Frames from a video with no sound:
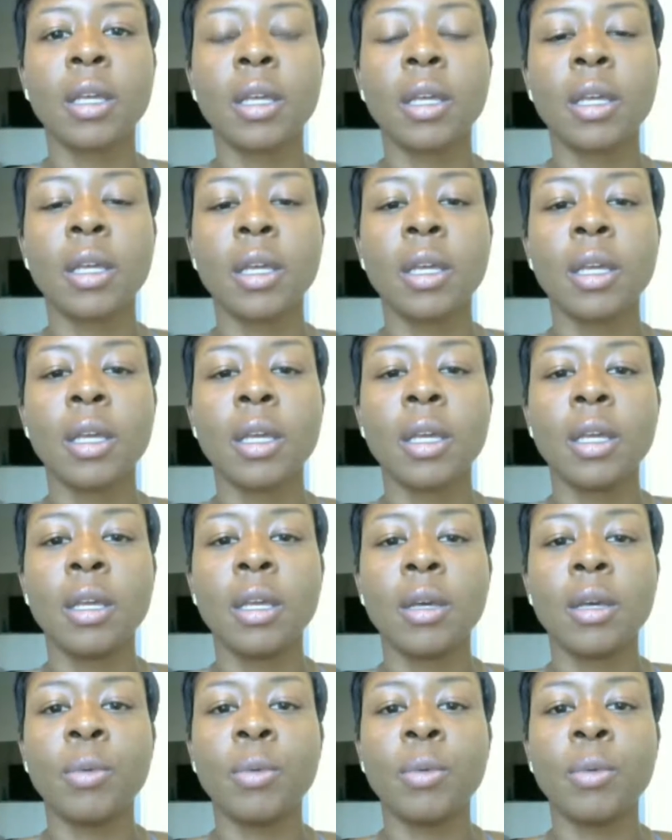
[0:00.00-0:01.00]
which should
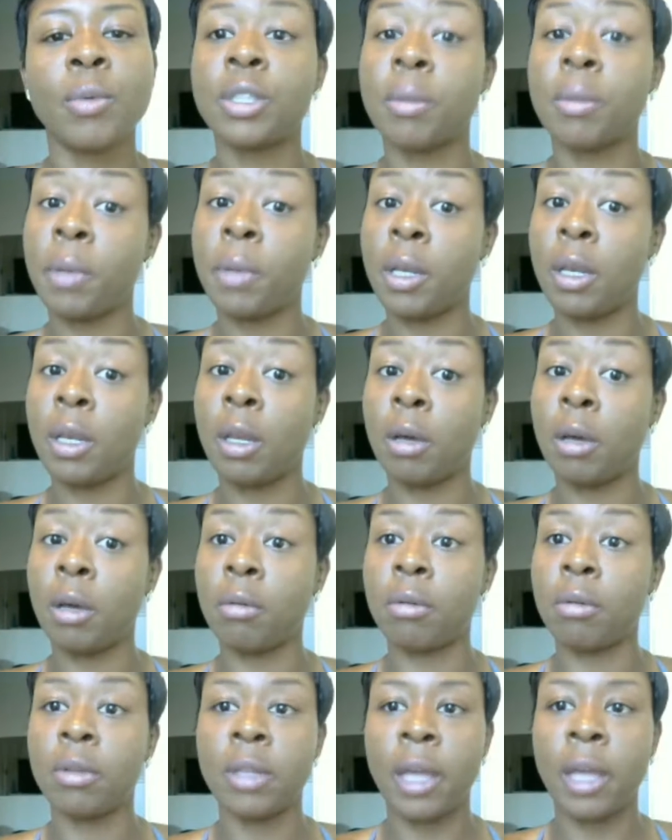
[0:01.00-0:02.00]
be low. The higher the
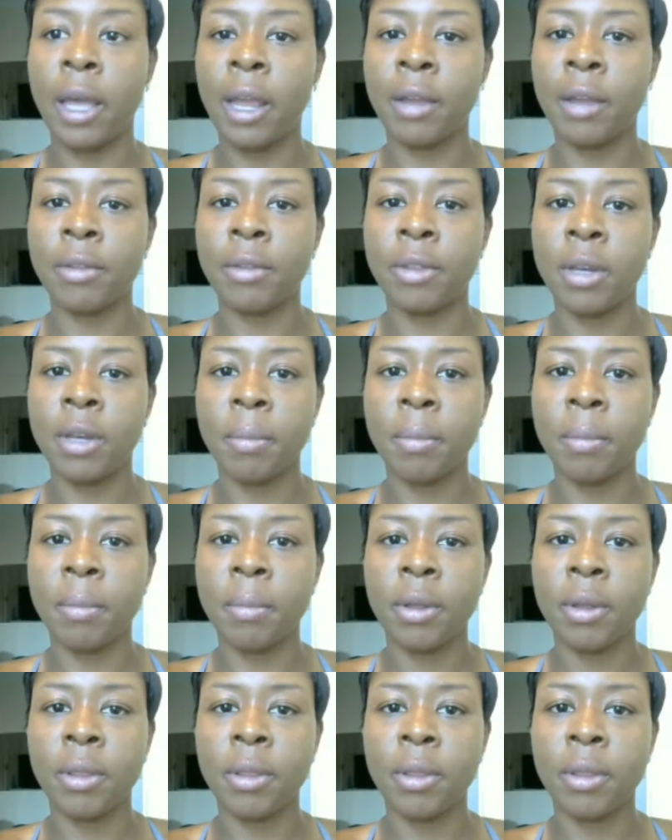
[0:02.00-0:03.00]
number, the
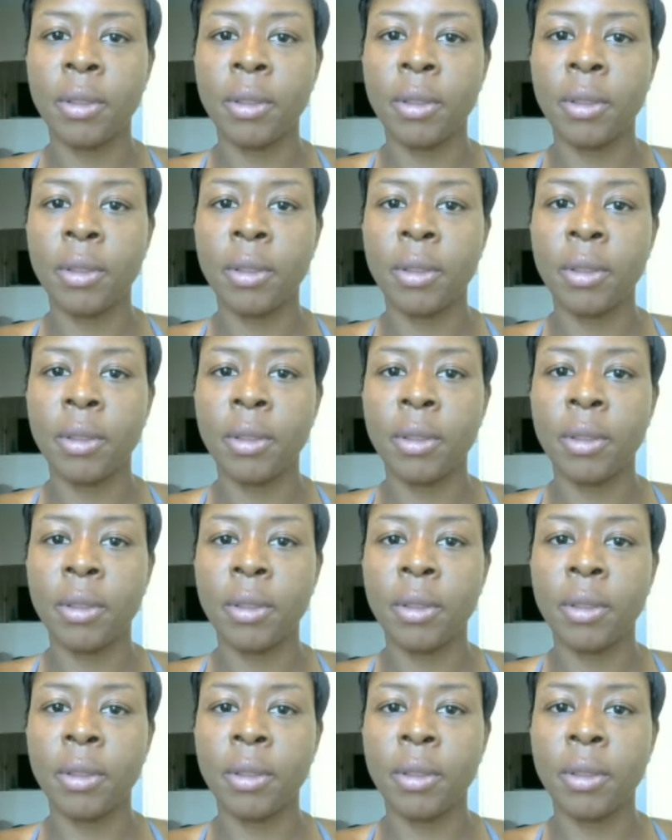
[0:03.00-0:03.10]
worse.